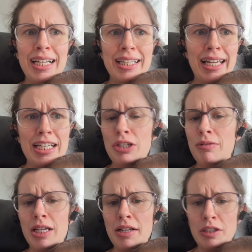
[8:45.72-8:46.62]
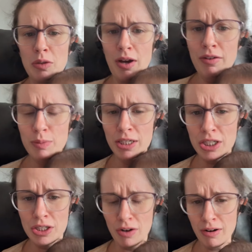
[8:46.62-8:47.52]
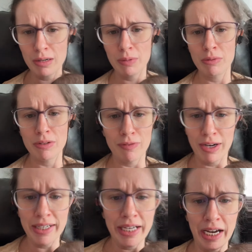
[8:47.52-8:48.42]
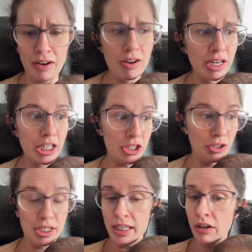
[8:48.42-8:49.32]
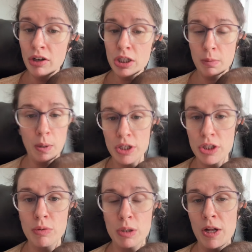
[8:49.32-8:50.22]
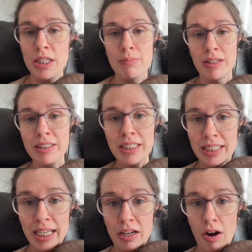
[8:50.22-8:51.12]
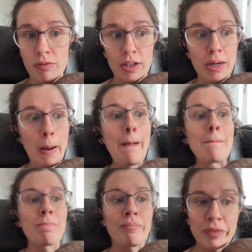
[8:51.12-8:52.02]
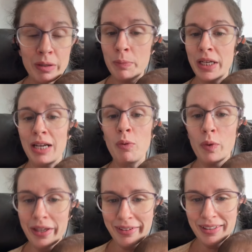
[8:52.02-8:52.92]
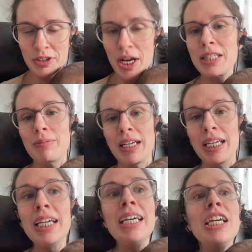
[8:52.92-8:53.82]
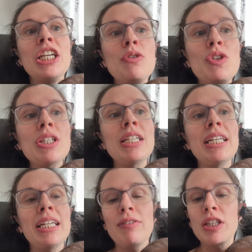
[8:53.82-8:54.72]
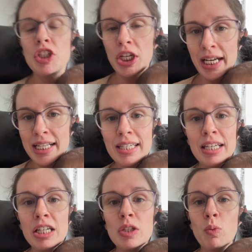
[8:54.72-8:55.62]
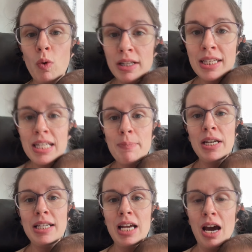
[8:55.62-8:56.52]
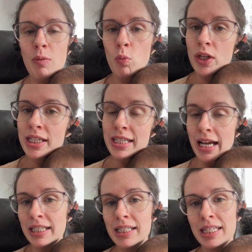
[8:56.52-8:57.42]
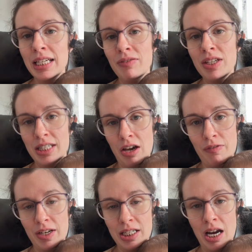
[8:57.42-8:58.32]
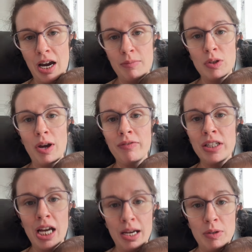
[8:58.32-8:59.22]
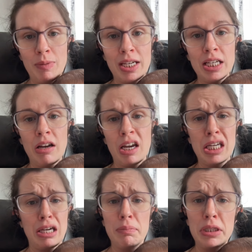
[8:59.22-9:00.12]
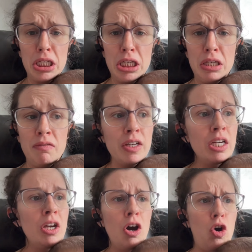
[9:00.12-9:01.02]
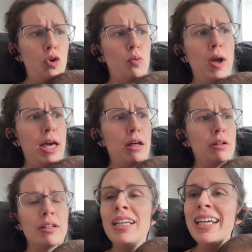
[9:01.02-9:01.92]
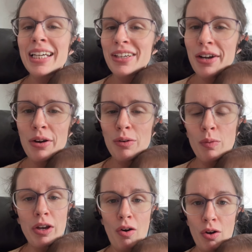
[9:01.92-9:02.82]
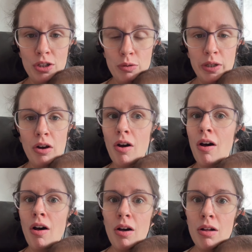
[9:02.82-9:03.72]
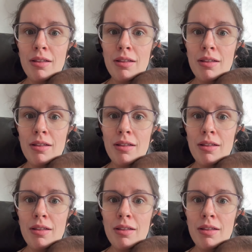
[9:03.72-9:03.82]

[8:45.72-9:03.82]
Like 2012 is when it started, but it was very chaotic. It took years for personal responsibility to take over. But it will, trust me. You just need to give it the chance, and it's one step at a time, one silencing of the self at a time. So every time you make it, I can't believe, oh, well, you know, we all do it all